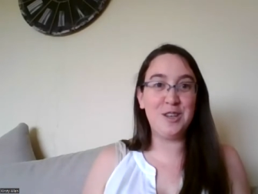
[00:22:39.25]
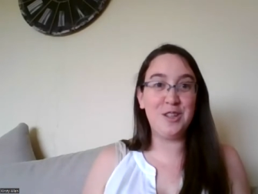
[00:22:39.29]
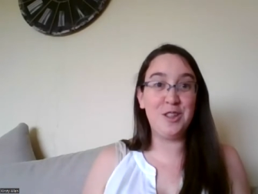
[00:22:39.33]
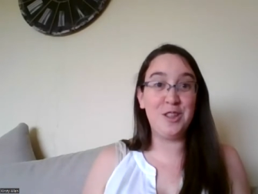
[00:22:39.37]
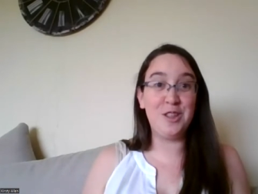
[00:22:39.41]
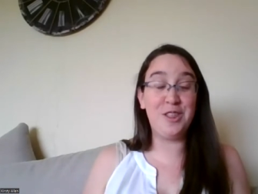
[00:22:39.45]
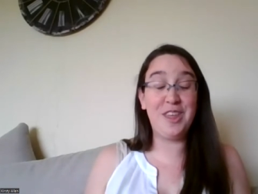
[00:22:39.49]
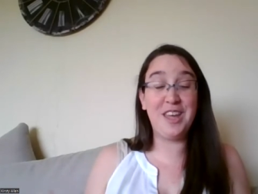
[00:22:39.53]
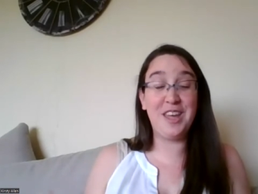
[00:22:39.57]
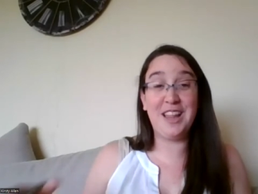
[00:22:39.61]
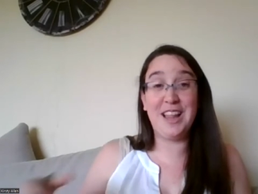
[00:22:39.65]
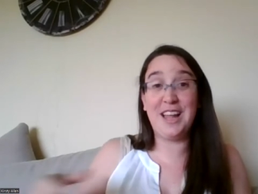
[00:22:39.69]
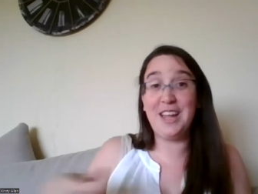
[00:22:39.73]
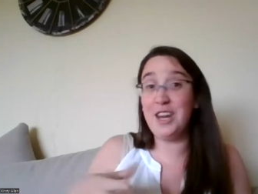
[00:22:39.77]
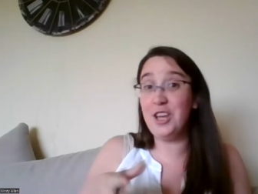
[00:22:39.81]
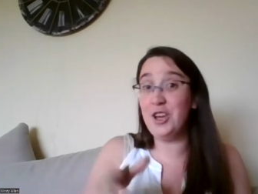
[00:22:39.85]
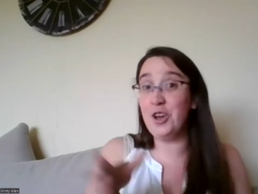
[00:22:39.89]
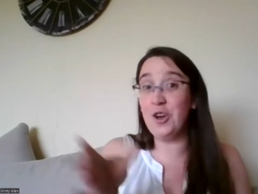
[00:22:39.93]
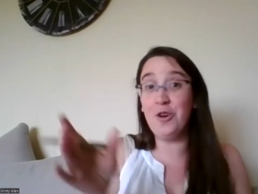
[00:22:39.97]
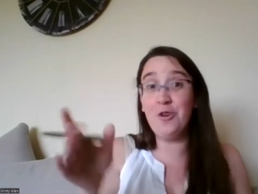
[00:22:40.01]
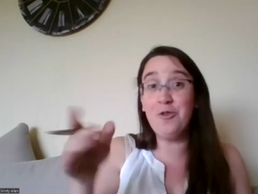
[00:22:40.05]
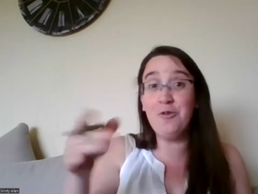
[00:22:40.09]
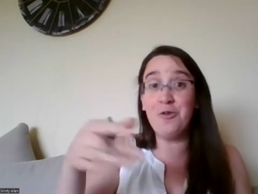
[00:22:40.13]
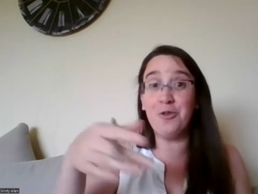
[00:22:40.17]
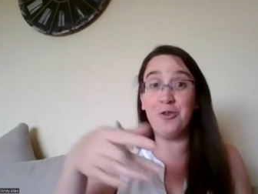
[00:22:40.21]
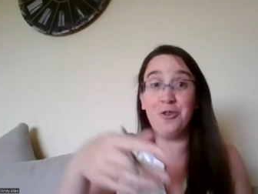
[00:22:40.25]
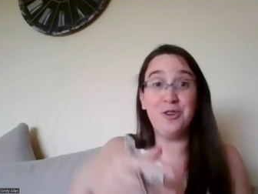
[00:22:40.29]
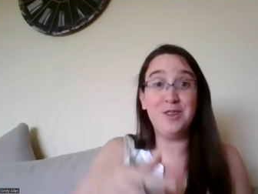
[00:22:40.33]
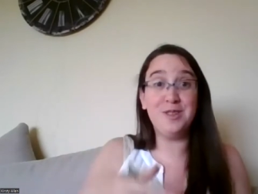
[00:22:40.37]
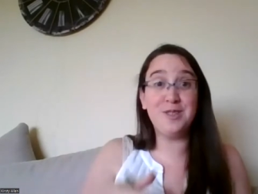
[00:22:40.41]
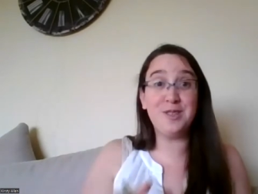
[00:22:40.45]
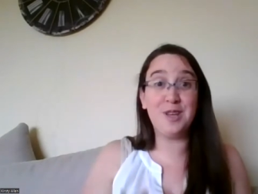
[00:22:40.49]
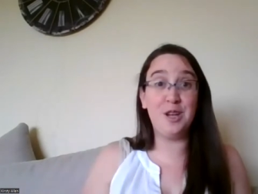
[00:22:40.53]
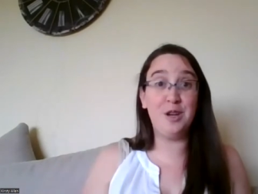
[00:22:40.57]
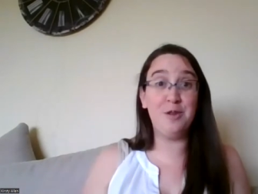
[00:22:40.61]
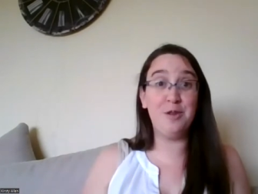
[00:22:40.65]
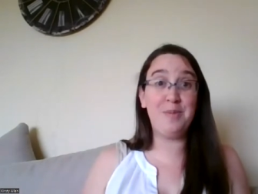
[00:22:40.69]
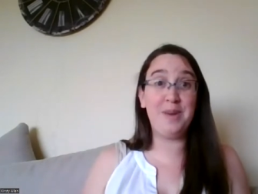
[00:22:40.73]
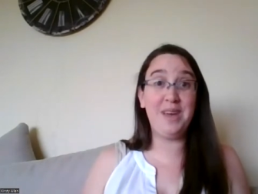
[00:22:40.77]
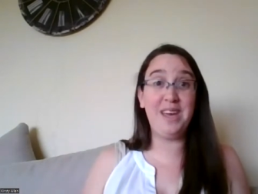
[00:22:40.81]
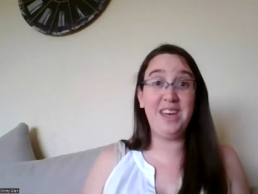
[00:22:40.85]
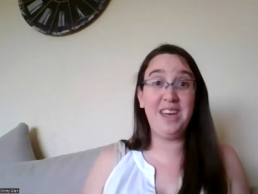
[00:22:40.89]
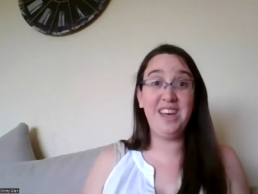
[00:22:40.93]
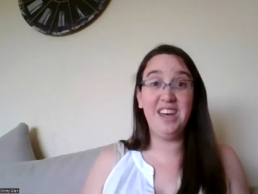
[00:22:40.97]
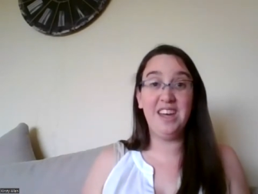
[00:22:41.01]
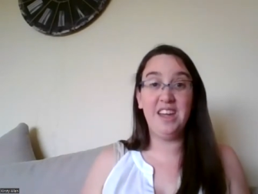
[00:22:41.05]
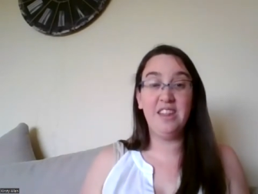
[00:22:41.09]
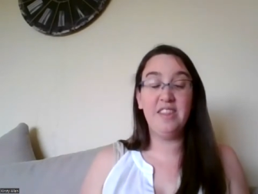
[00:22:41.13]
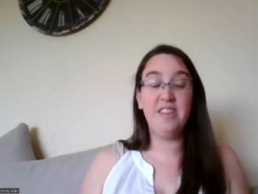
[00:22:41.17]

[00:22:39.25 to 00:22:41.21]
the thing that they go for is going to be